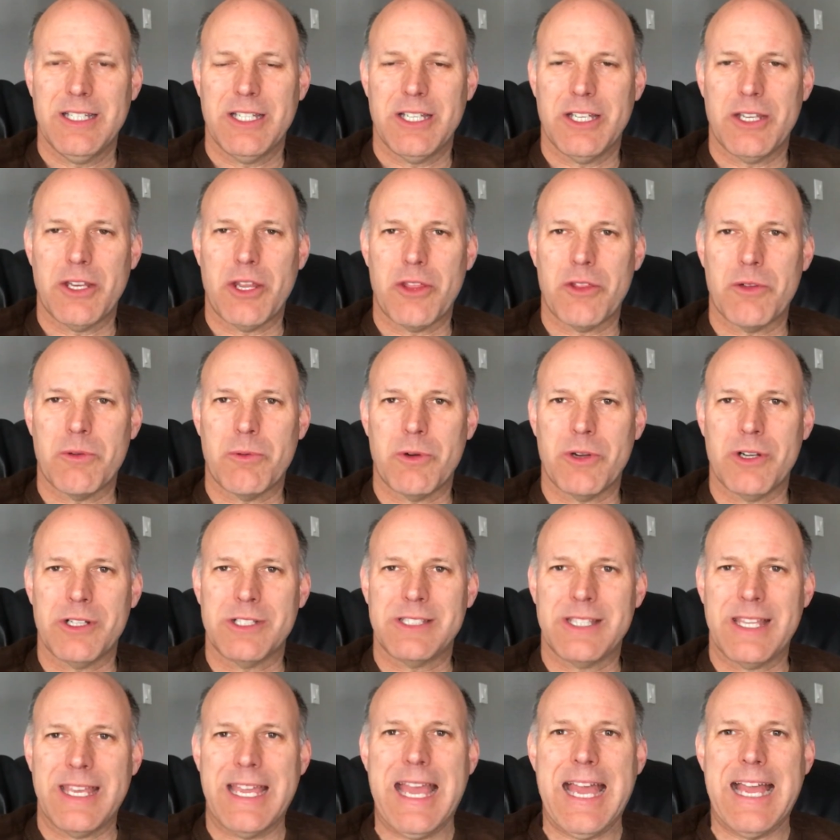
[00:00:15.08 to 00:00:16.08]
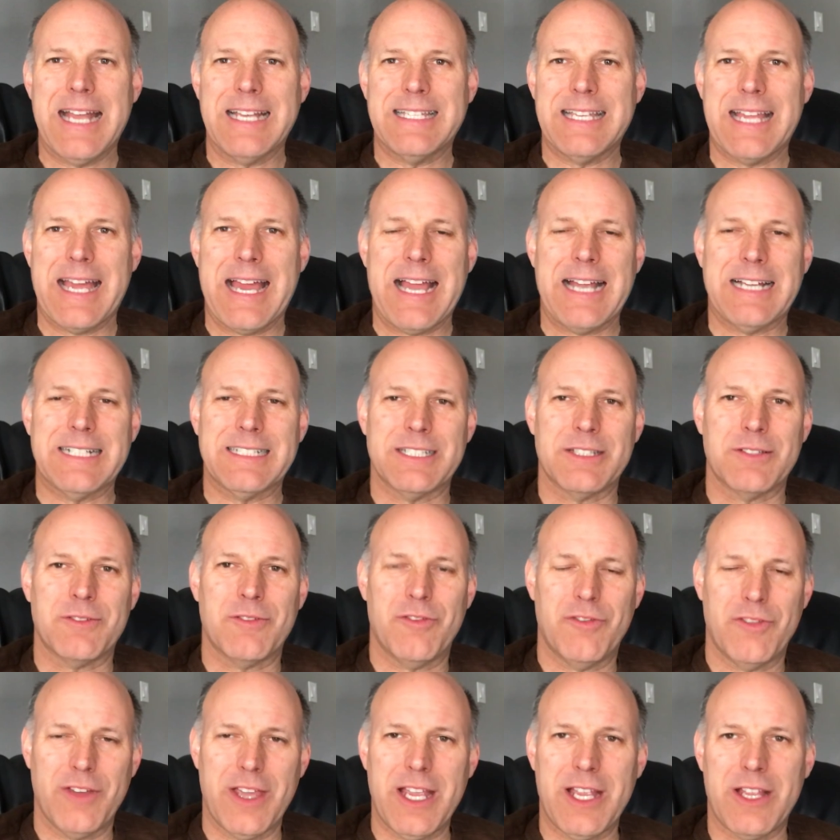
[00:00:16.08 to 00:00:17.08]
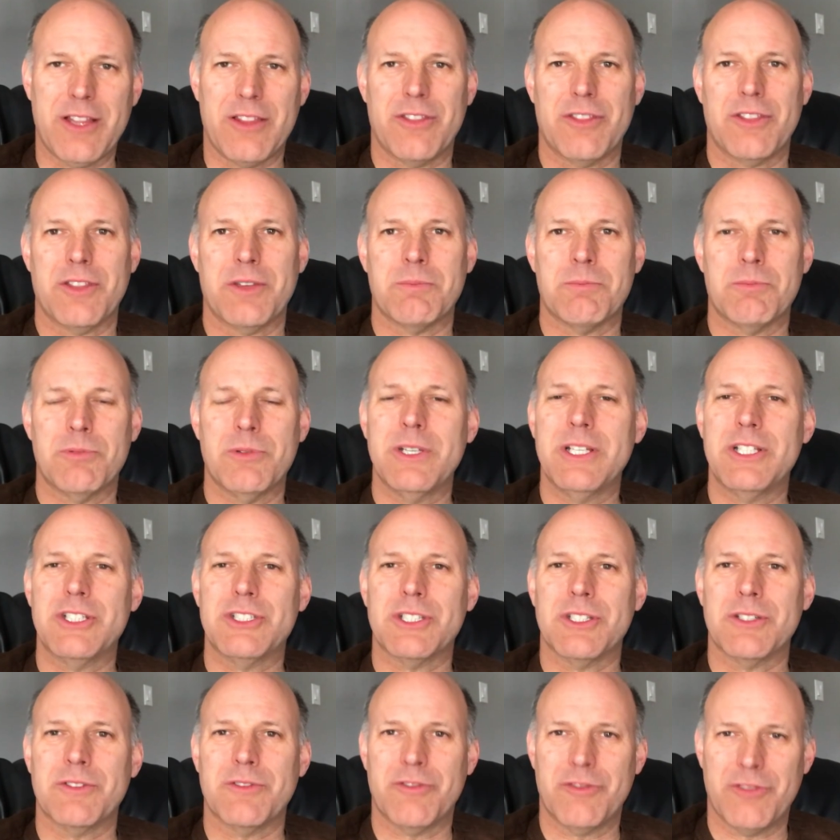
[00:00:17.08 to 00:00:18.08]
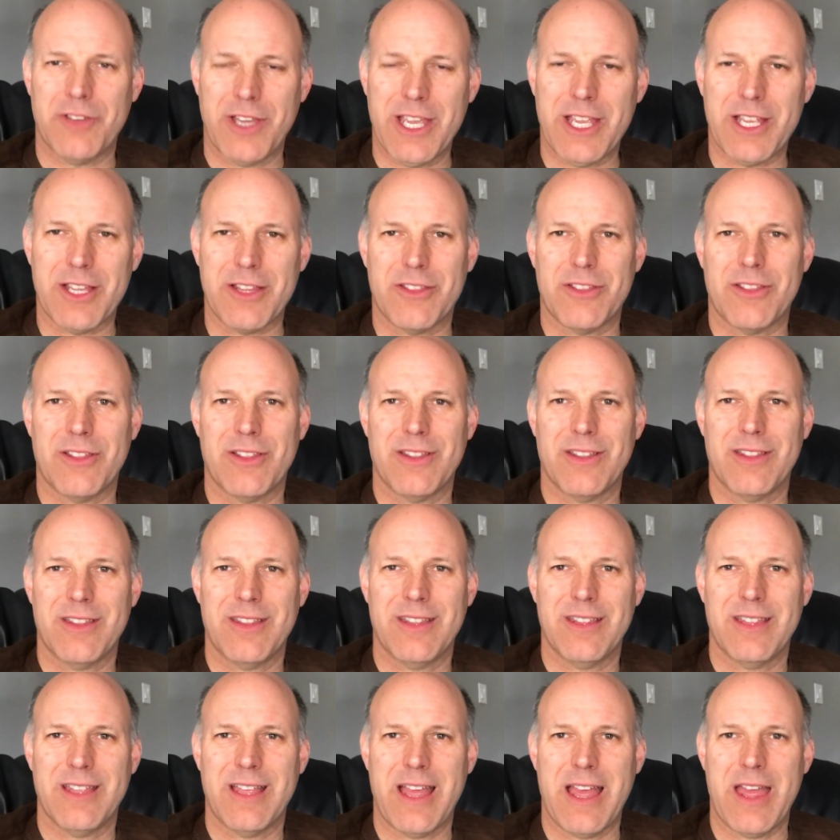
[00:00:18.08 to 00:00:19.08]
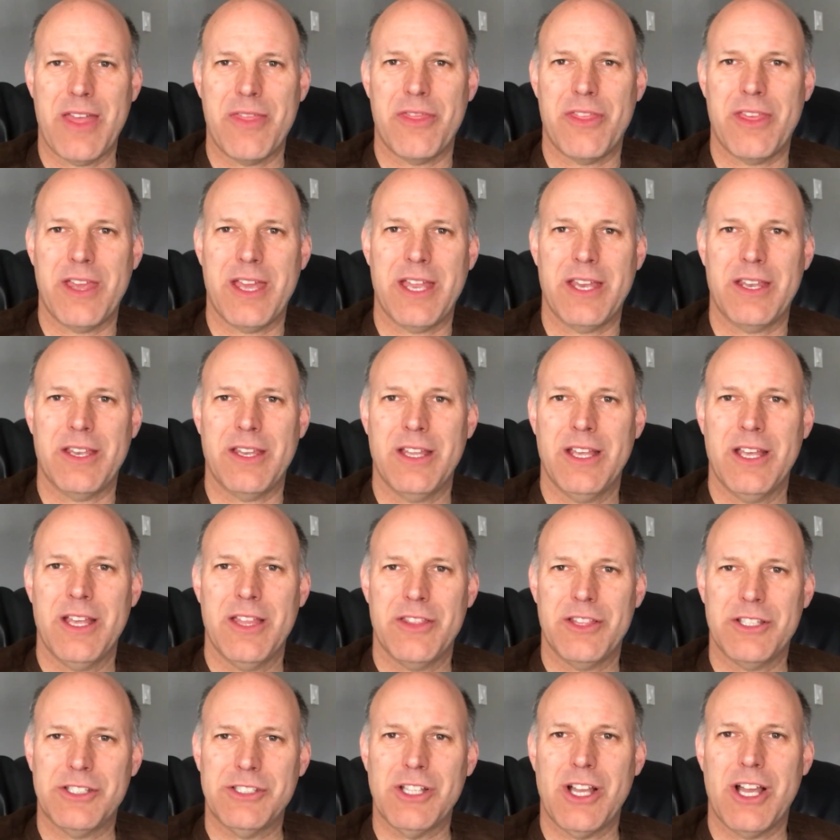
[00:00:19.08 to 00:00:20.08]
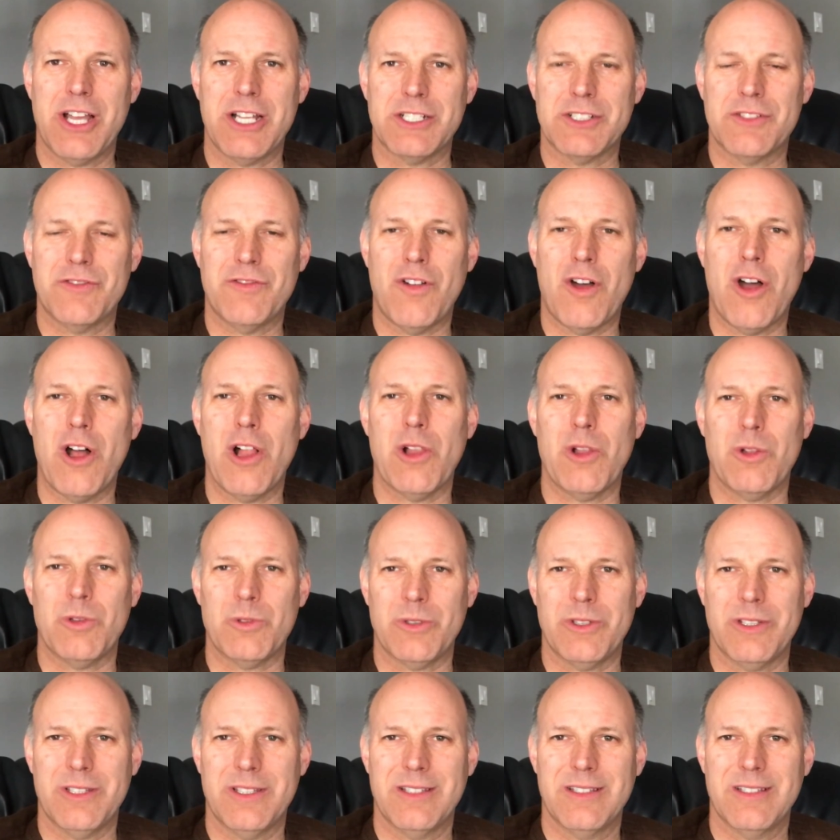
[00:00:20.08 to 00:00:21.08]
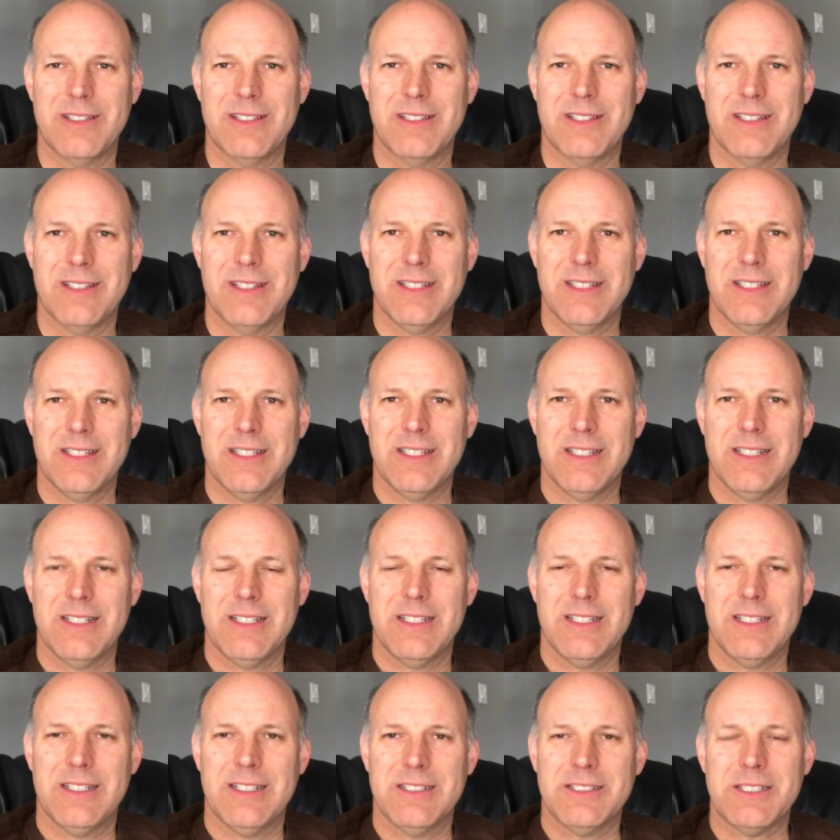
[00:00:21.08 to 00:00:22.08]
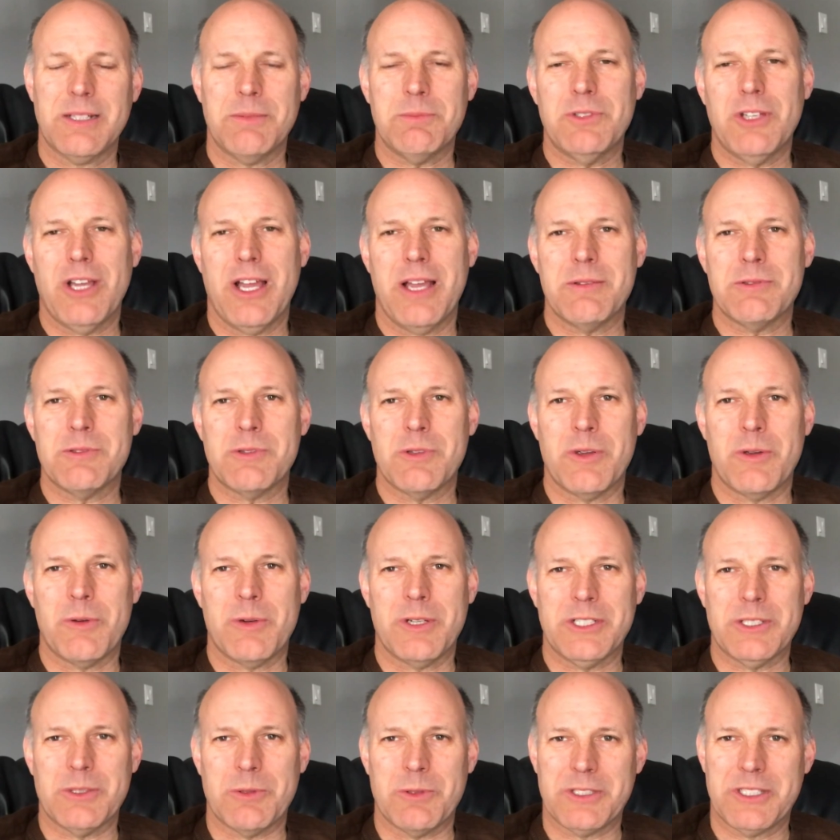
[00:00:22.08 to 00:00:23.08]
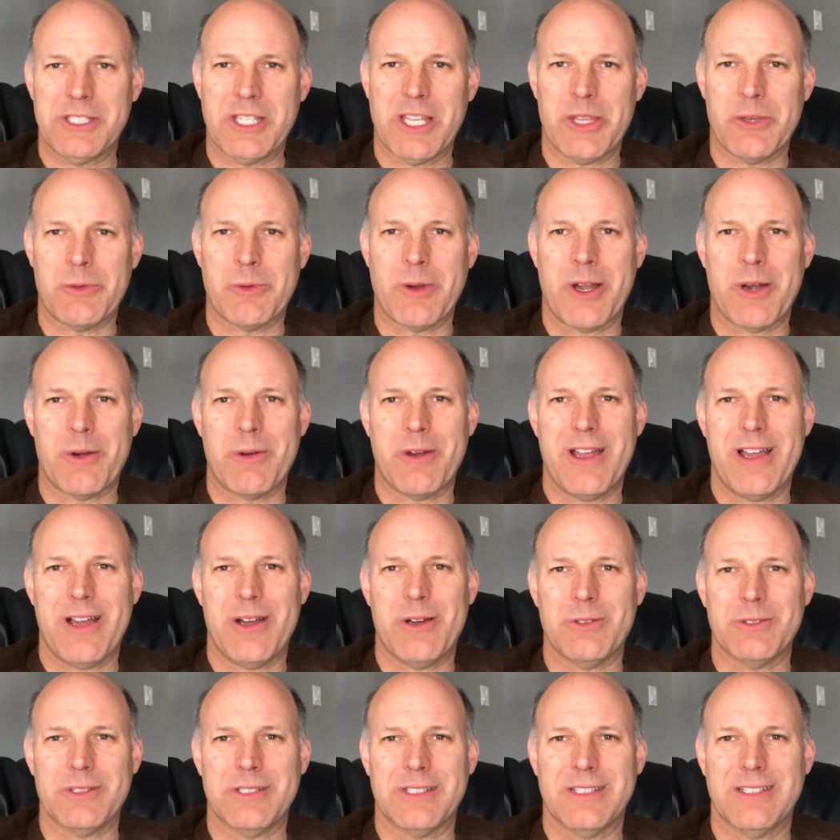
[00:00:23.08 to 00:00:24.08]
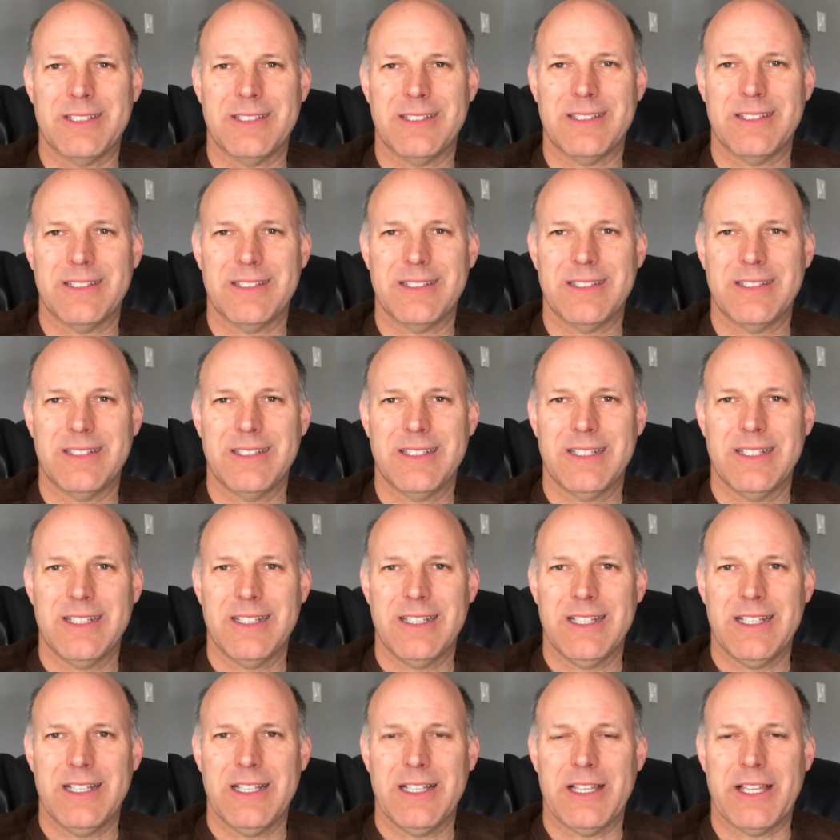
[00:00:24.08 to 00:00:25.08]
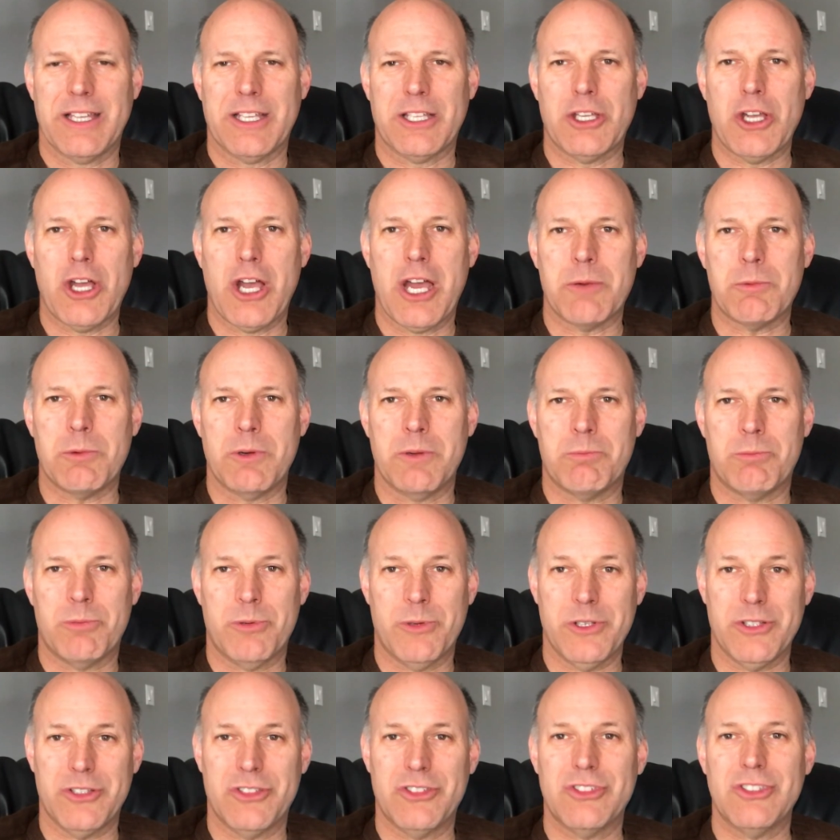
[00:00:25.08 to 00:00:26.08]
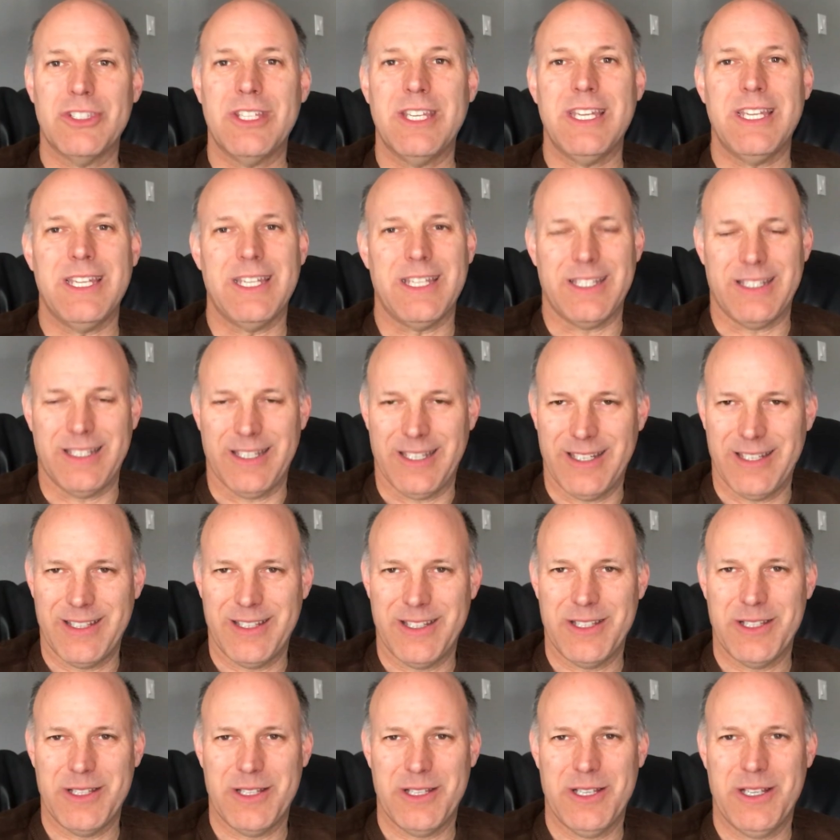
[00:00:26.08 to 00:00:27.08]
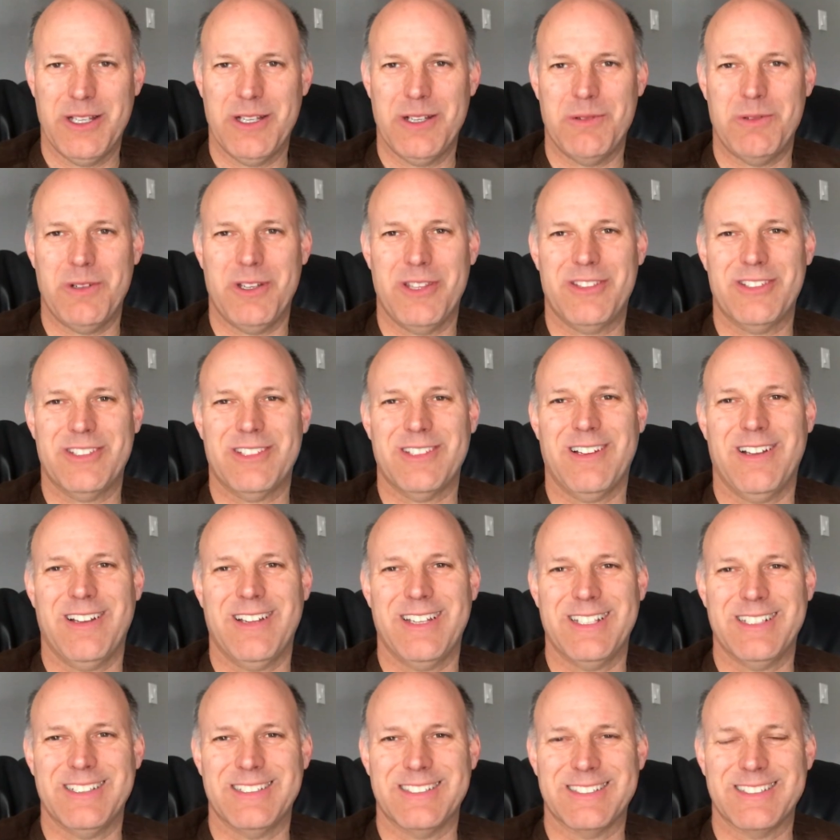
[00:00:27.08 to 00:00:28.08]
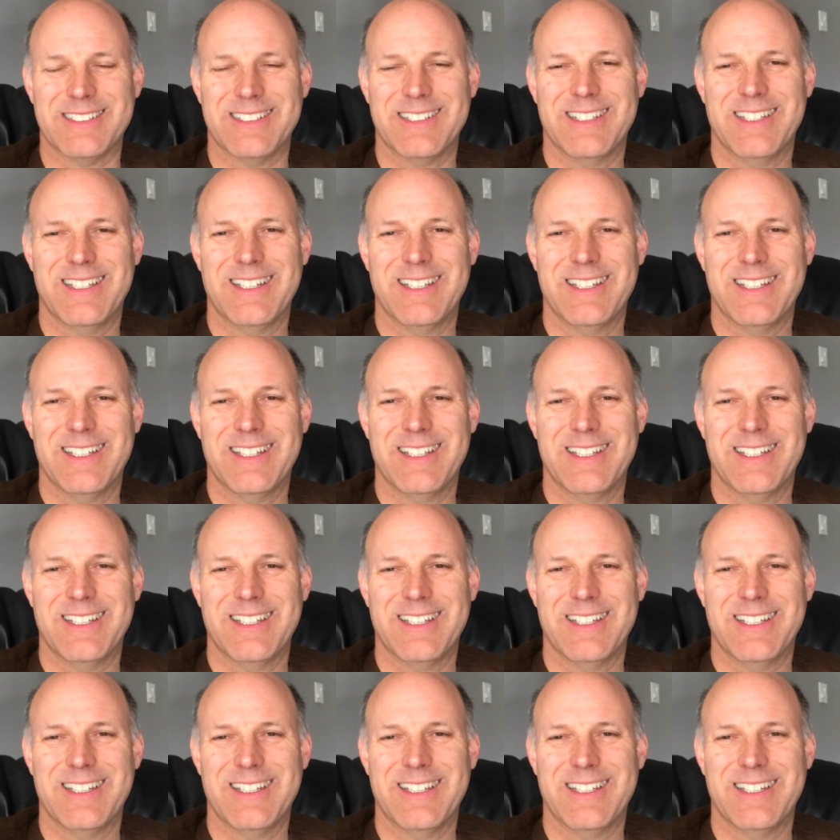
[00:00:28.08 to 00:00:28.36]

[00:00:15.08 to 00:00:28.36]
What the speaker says: In other words, they had to act in faith and preach in faith, and then the signs followed. Sometimes we wish it was the other way around, like God would precede with signs.